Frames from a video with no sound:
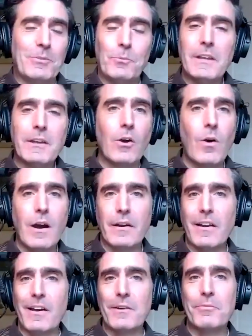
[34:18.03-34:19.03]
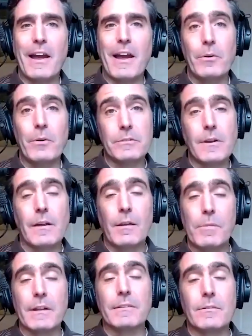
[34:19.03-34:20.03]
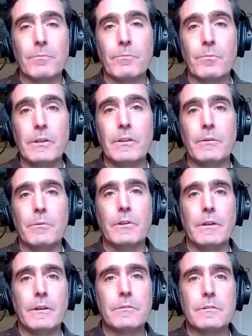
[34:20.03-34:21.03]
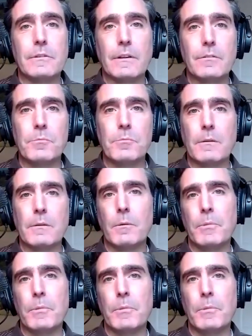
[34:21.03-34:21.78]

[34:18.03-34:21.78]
we could go on and on for hours talking about this really, really interesting subject,